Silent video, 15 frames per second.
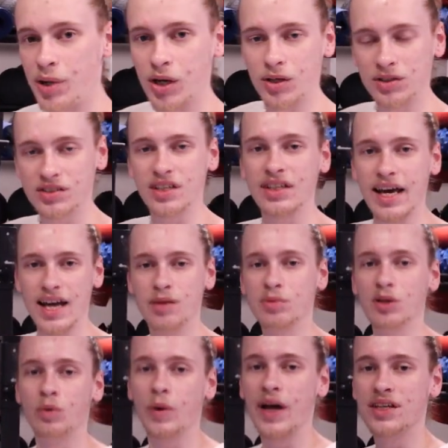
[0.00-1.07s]
belt and add a
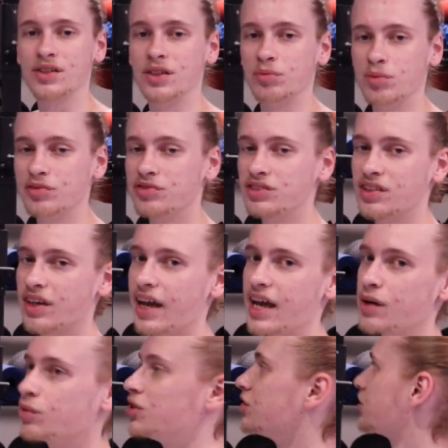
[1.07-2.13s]
bit of weight on. But for
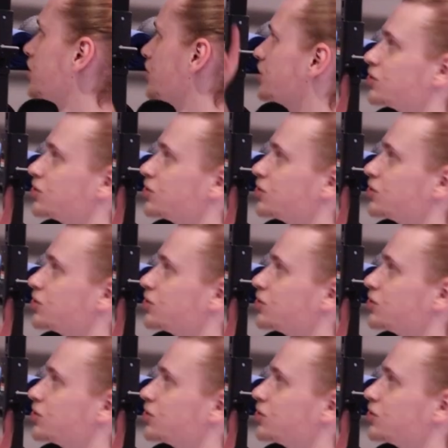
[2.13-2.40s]
today, we're just going